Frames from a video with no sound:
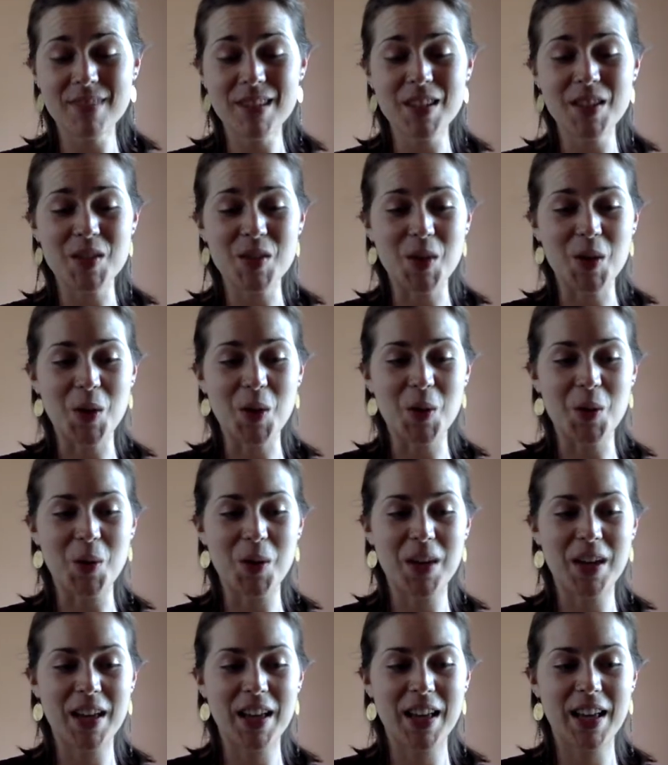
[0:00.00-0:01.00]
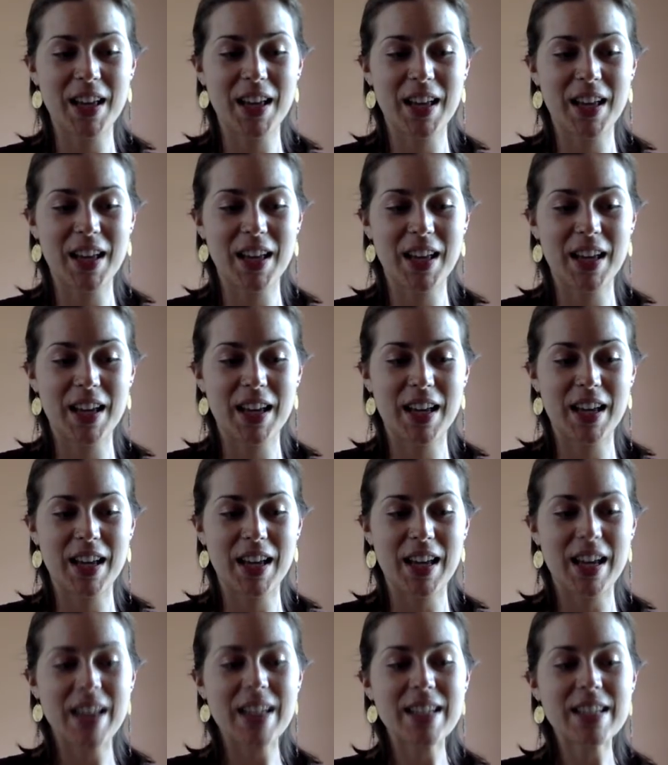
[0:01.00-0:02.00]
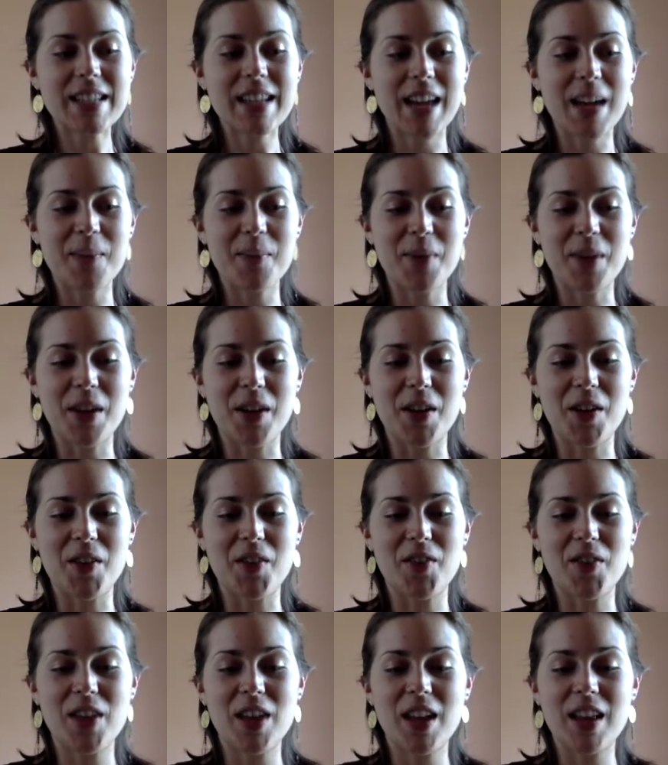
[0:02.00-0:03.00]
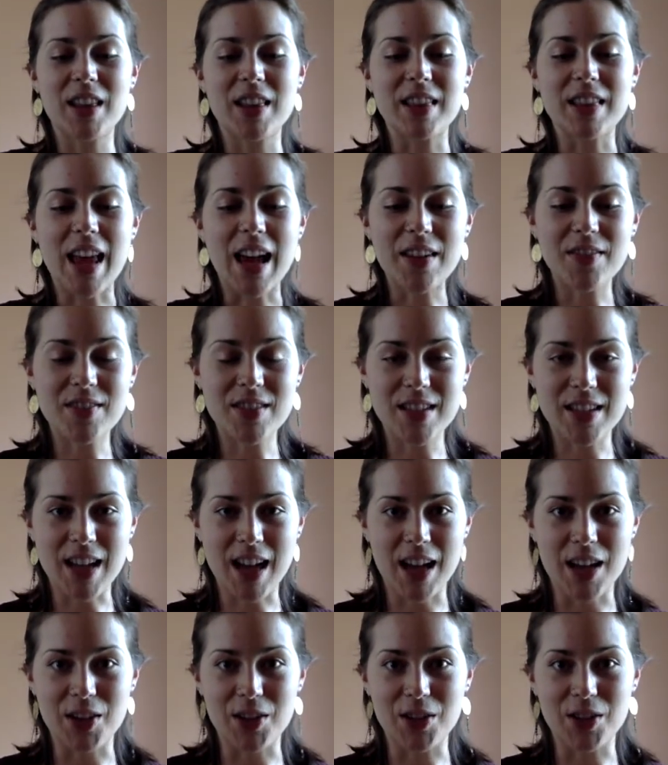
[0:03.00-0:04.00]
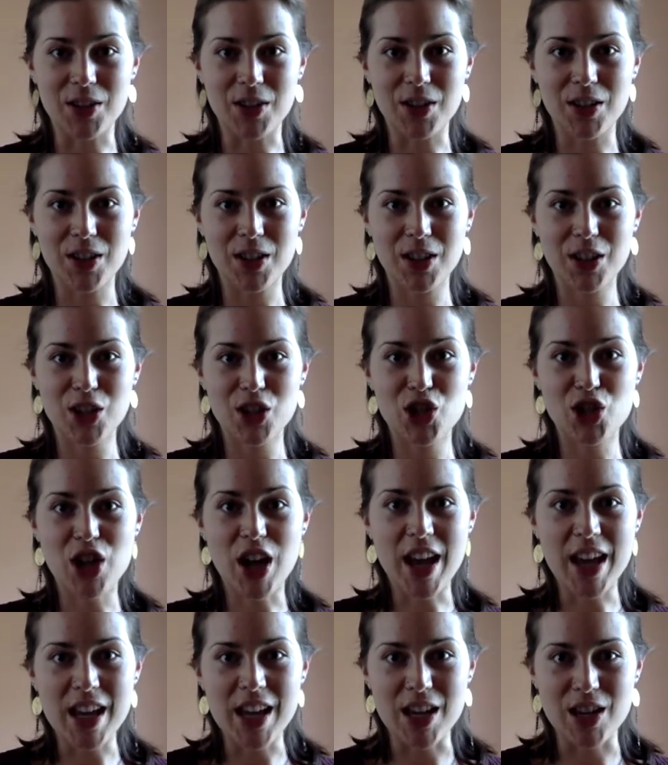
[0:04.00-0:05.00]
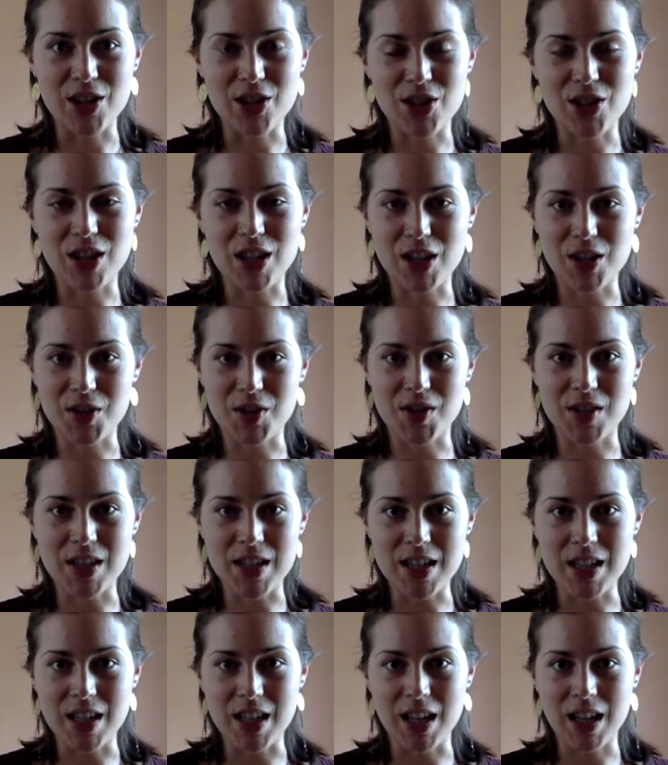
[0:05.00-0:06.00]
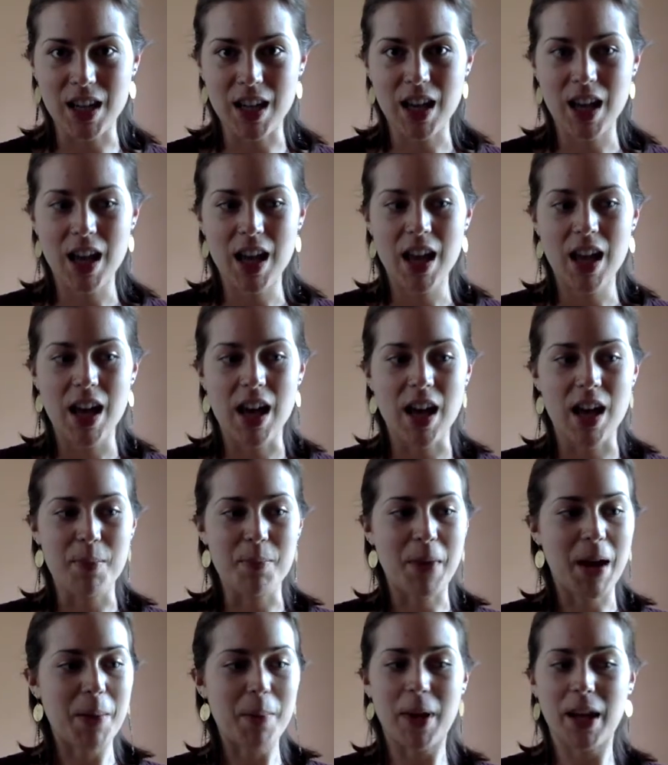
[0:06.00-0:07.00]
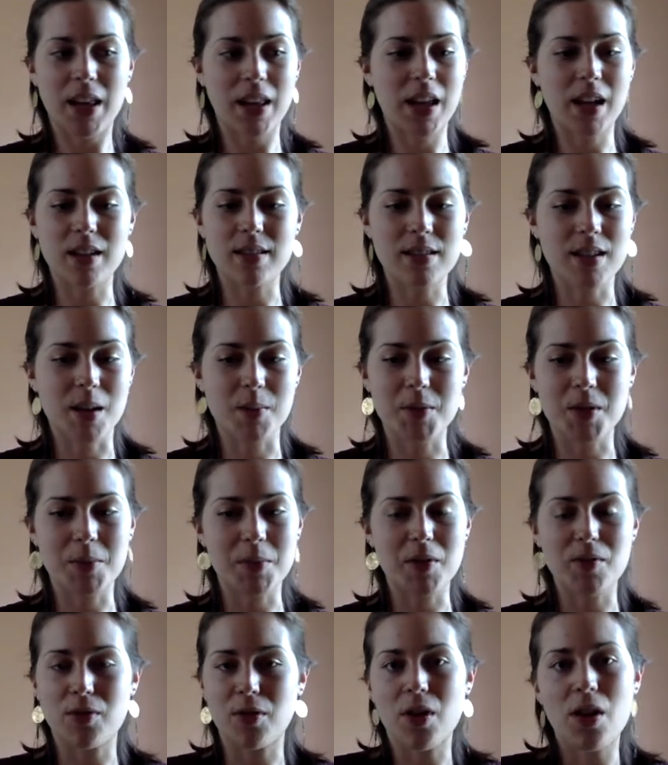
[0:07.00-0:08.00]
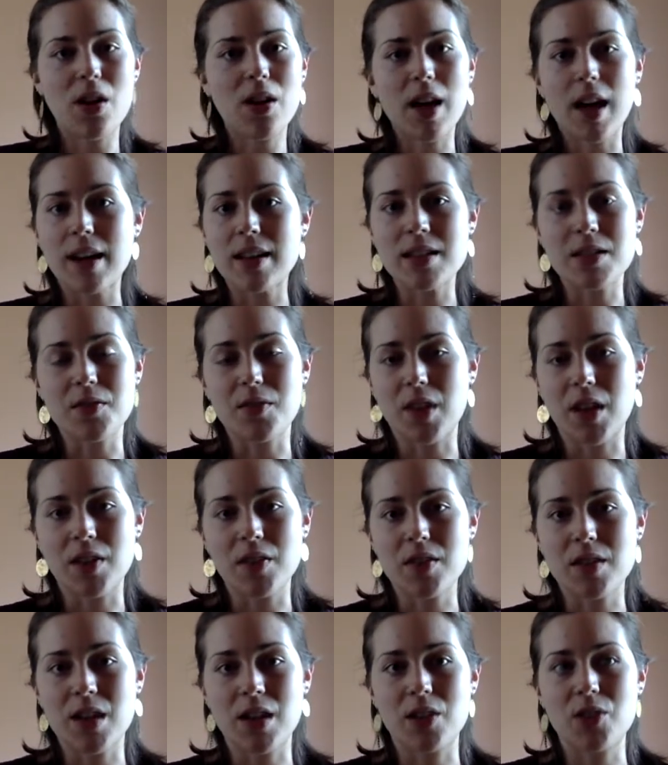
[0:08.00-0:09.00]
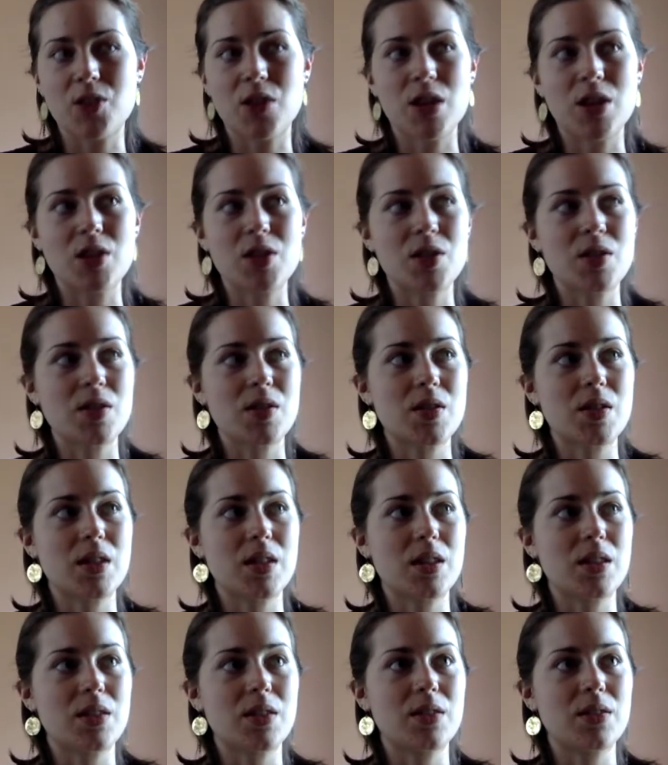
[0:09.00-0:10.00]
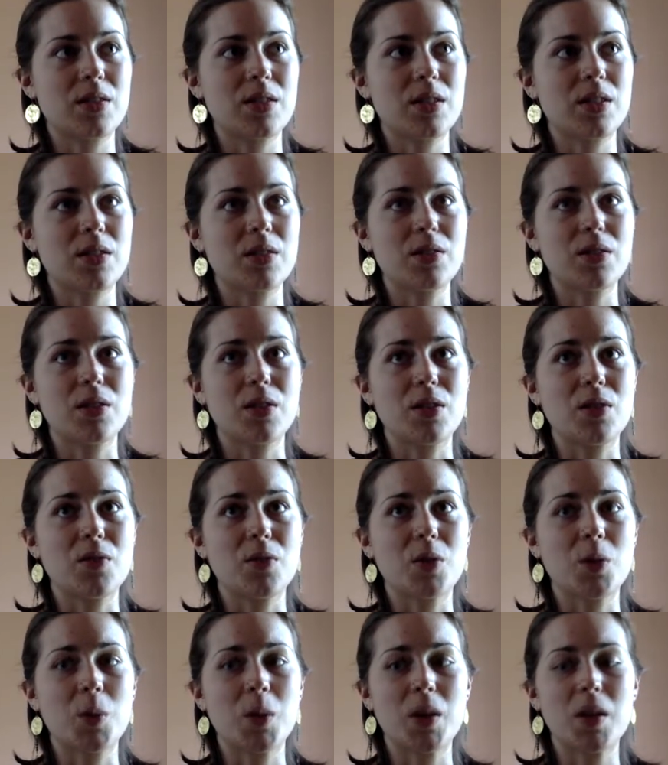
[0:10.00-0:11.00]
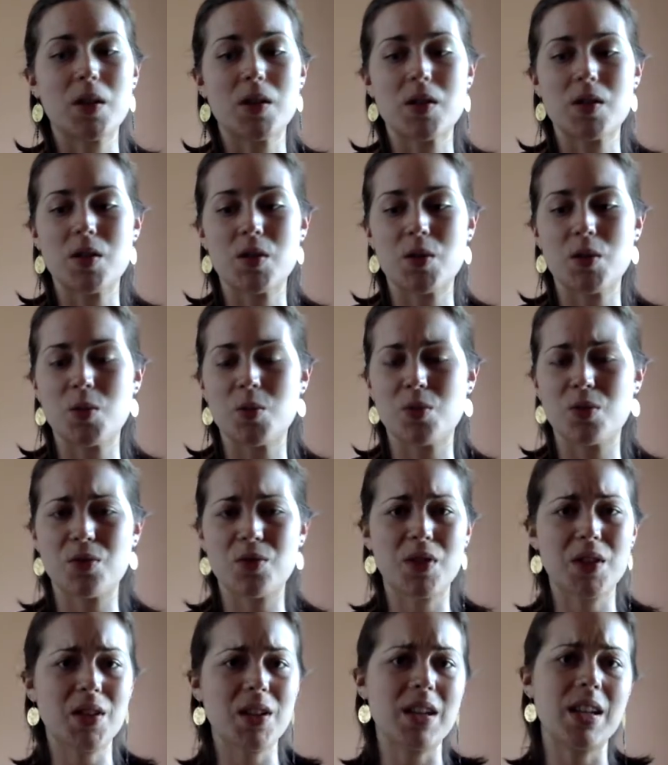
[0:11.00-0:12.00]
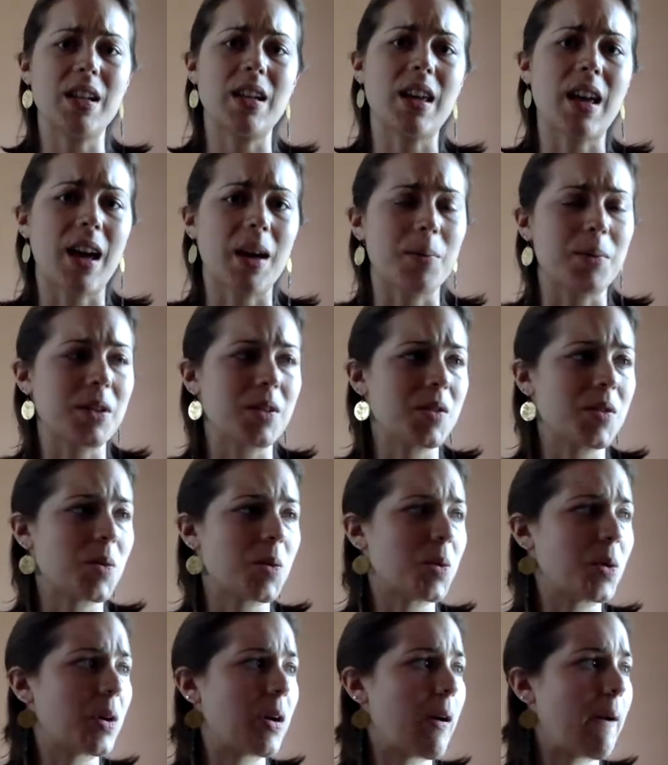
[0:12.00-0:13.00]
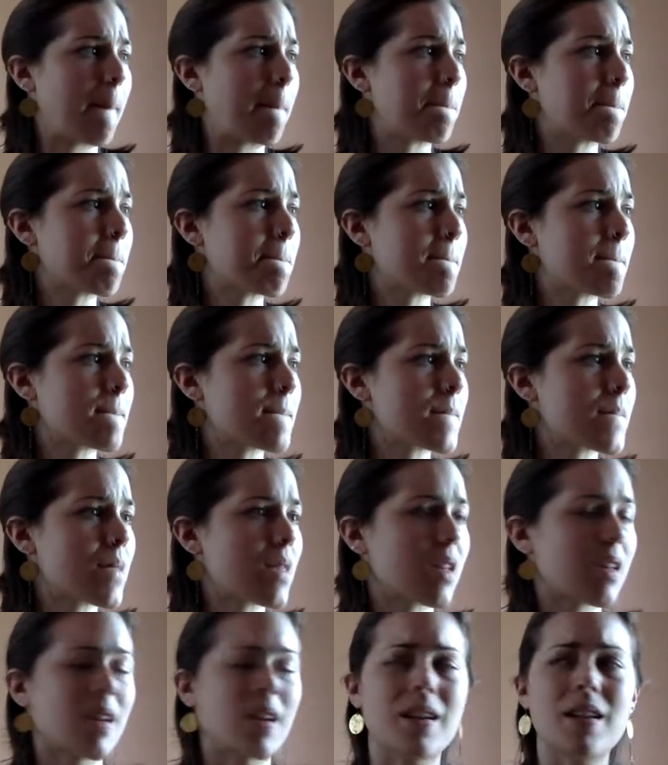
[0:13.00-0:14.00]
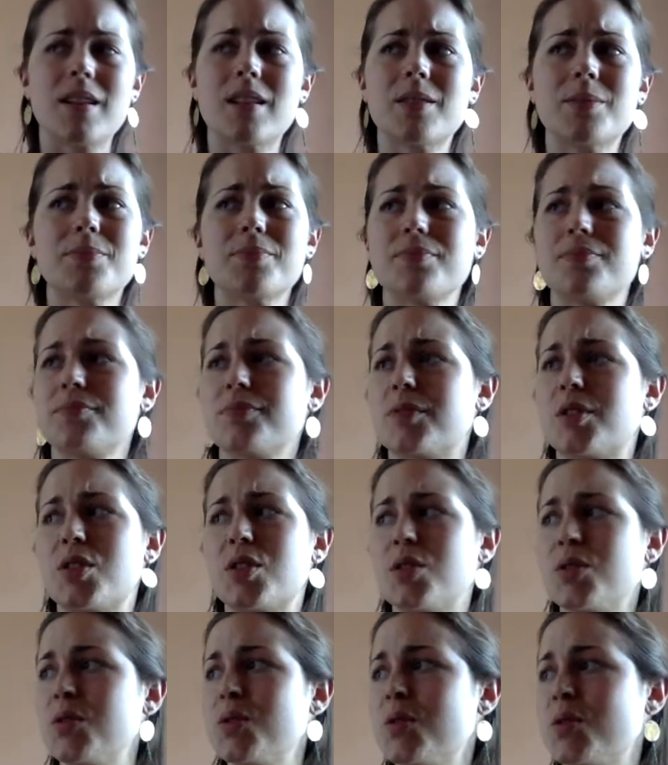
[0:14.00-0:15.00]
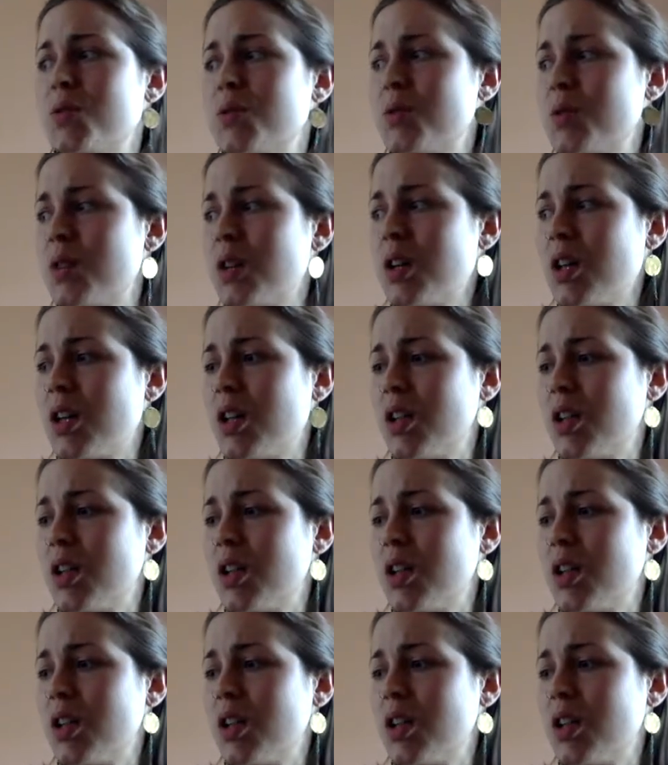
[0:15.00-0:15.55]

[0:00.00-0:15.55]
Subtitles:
So any type of lifestyle change that you're seeking, my clients come to me for all kinds of lifestyle changes that they're looking for, whether it's to improve their eating habits or to